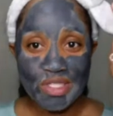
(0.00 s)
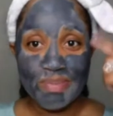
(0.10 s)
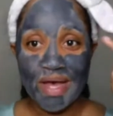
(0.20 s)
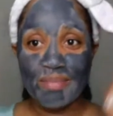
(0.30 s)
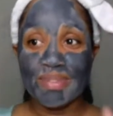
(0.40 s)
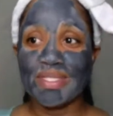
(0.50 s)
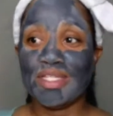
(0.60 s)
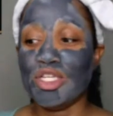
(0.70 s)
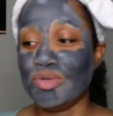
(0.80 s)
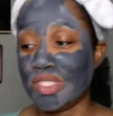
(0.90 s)
bumps
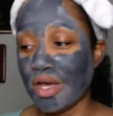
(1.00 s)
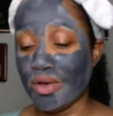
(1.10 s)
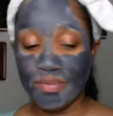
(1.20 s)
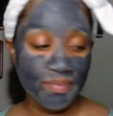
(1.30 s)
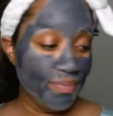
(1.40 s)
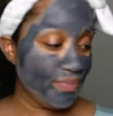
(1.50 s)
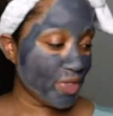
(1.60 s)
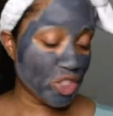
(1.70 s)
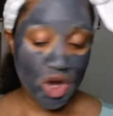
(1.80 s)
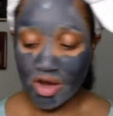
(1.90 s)
too. So the
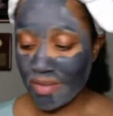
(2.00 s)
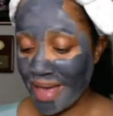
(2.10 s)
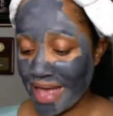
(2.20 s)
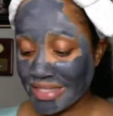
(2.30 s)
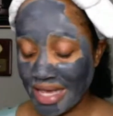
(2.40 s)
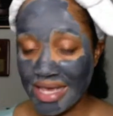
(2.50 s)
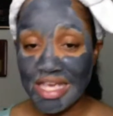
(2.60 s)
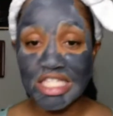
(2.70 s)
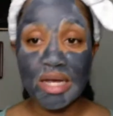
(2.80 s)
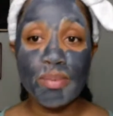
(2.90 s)
charcoal mask
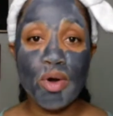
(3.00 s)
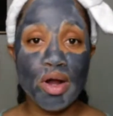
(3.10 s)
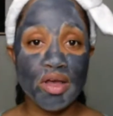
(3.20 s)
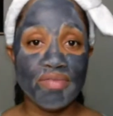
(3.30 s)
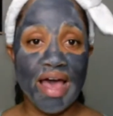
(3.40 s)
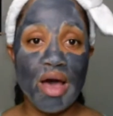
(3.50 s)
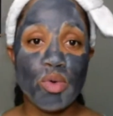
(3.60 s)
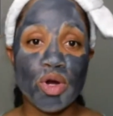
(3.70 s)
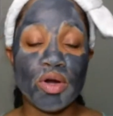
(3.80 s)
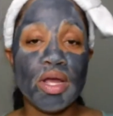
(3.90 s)
is a part of
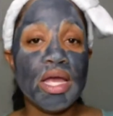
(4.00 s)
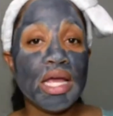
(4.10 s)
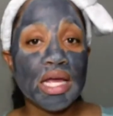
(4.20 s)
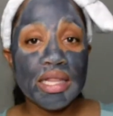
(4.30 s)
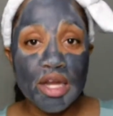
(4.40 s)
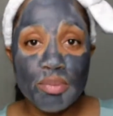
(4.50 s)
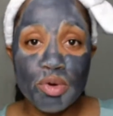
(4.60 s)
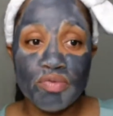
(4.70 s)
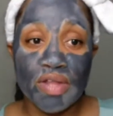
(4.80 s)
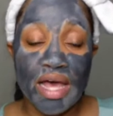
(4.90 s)
our clear
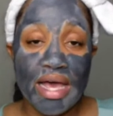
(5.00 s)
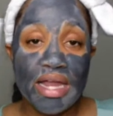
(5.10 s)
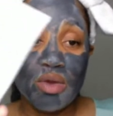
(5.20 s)
proof line,